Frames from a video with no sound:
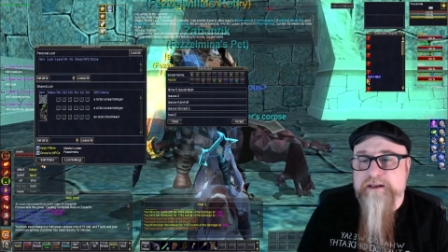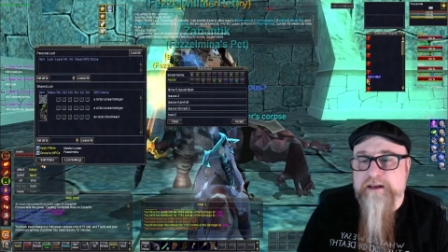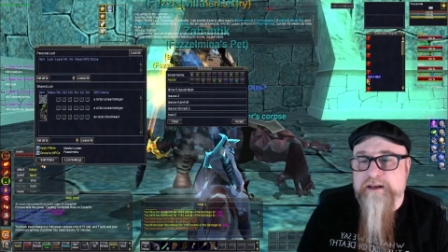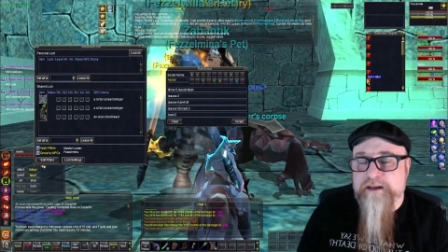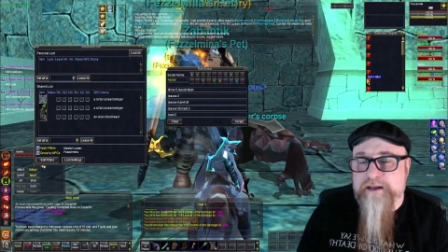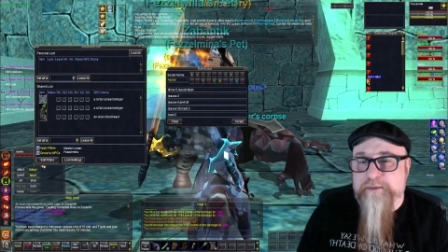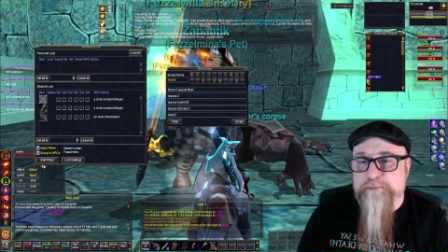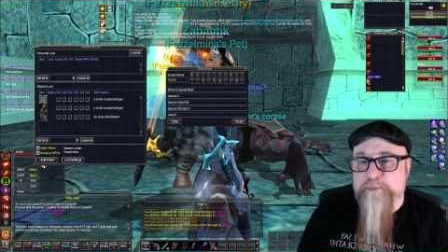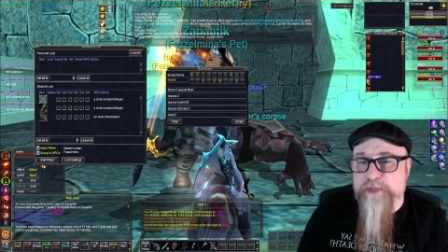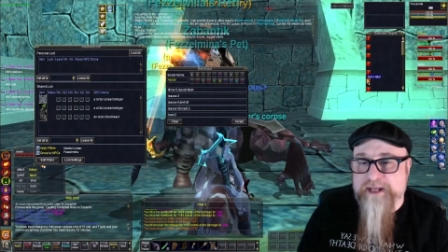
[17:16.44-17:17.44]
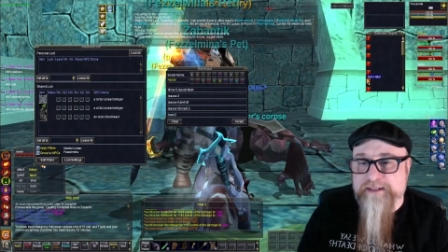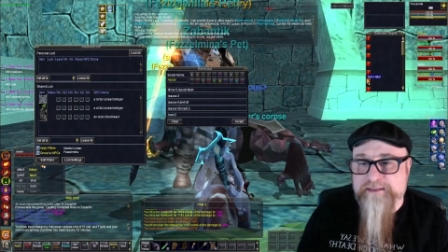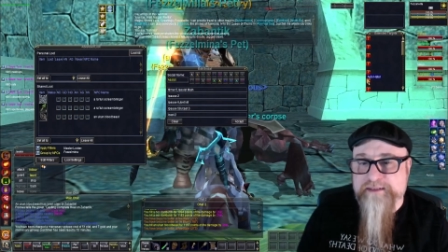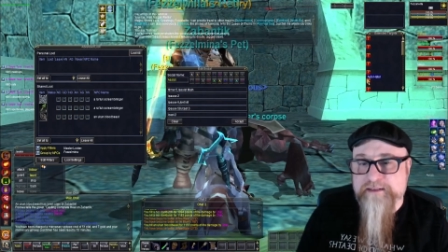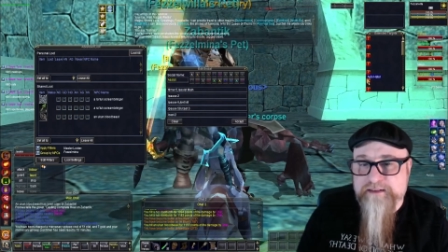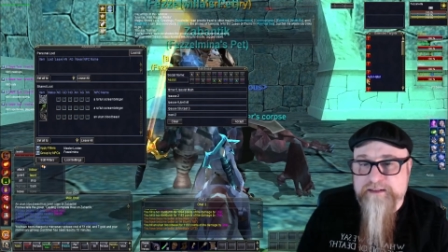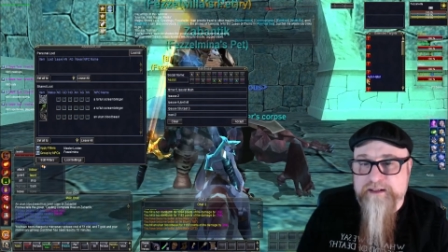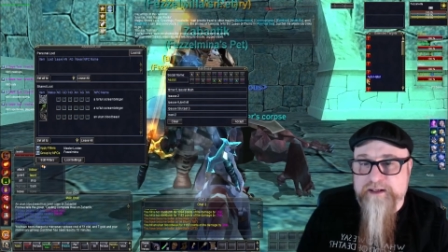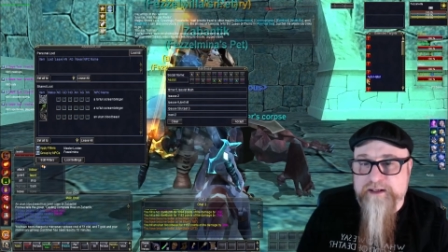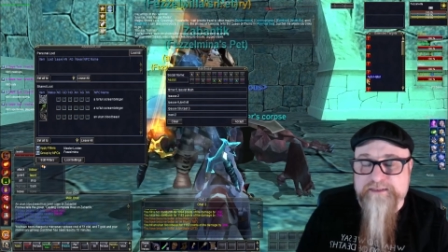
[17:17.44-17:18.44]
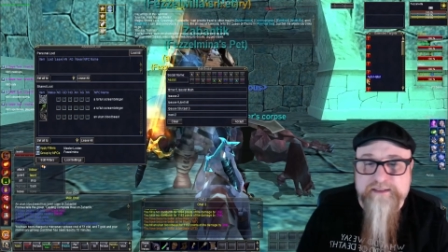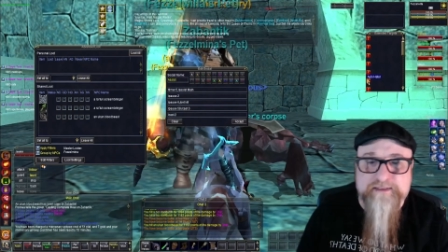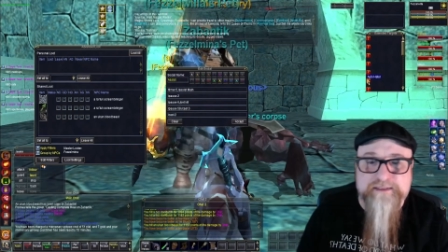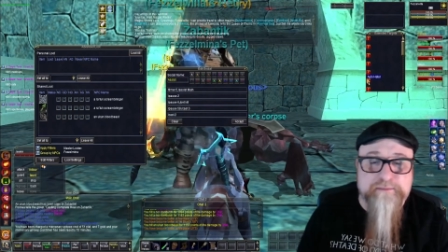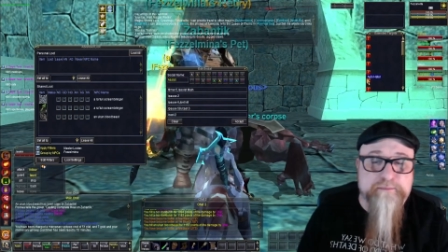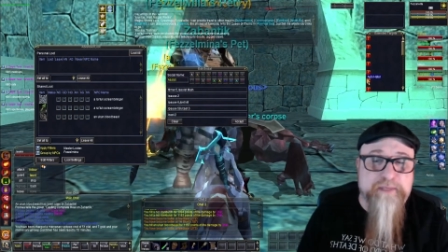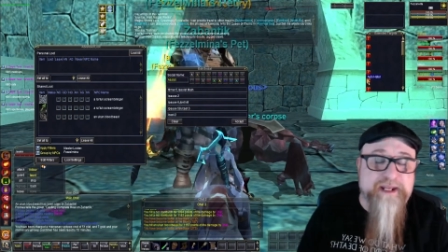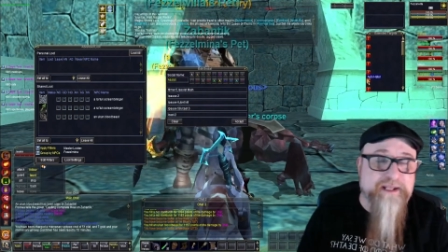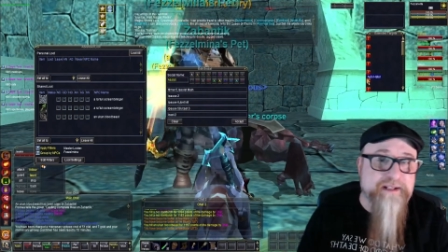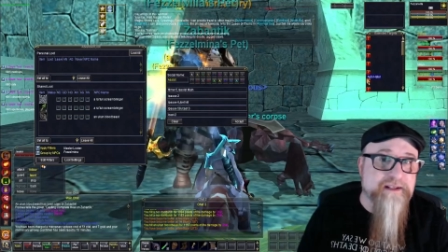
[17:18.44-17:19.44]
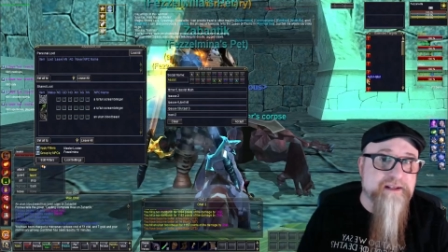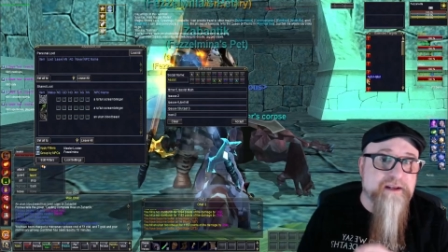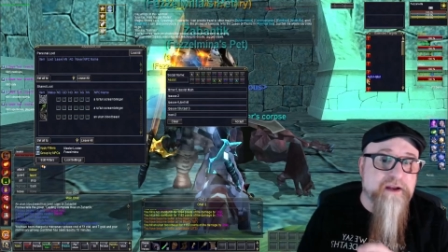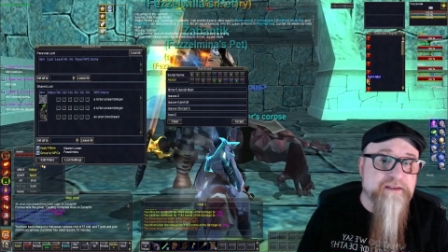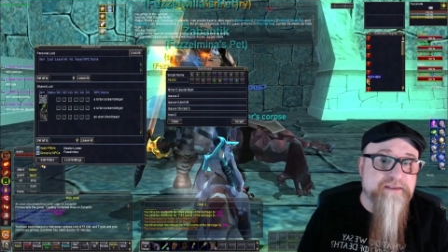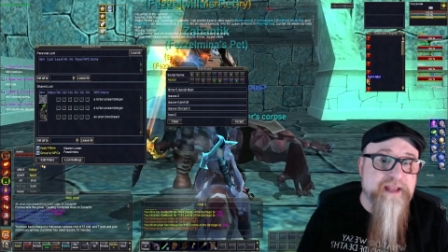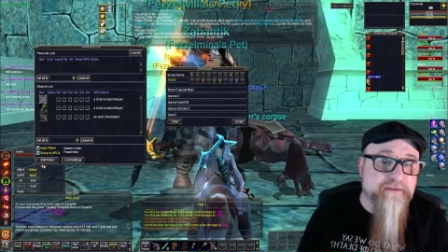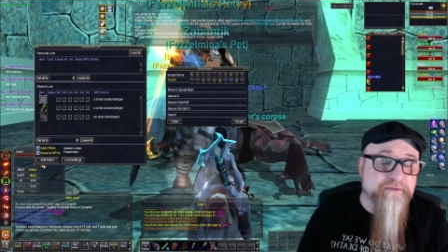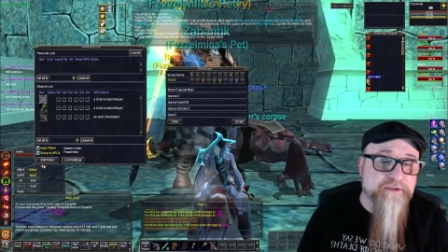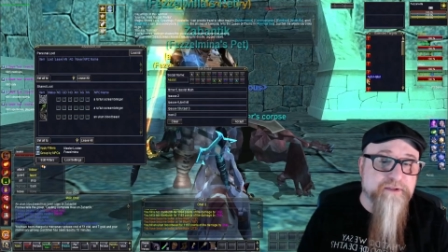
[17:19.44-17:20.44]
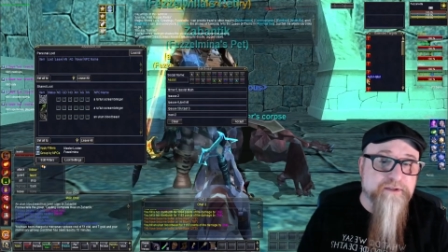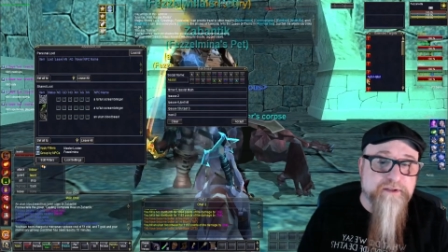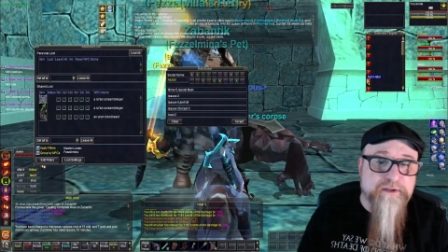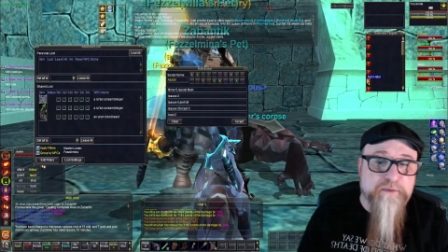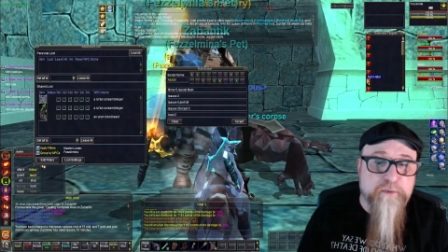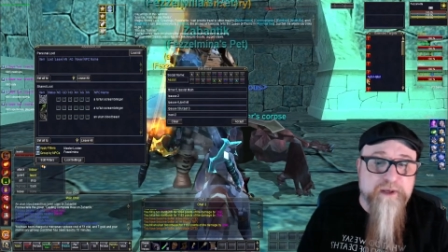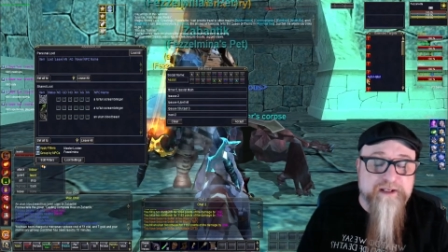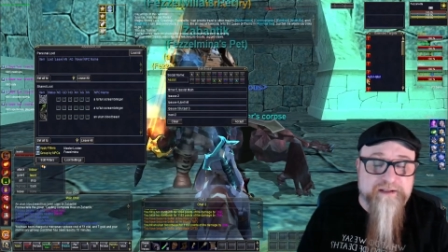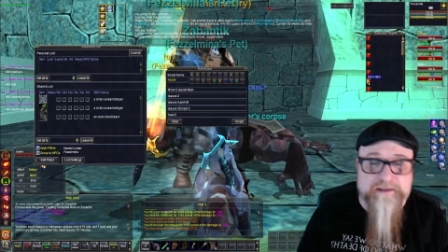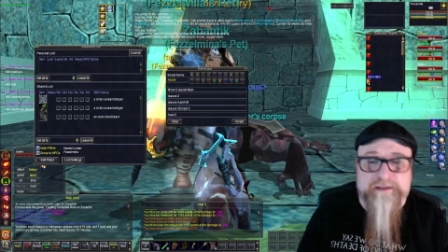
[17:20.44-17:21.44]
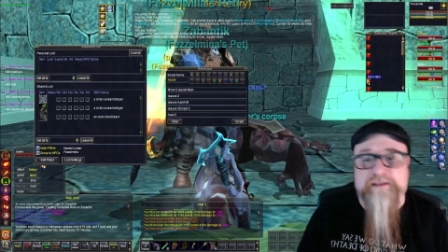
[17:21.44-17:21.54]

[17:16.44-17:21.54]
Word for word: Uh, but assist main never will.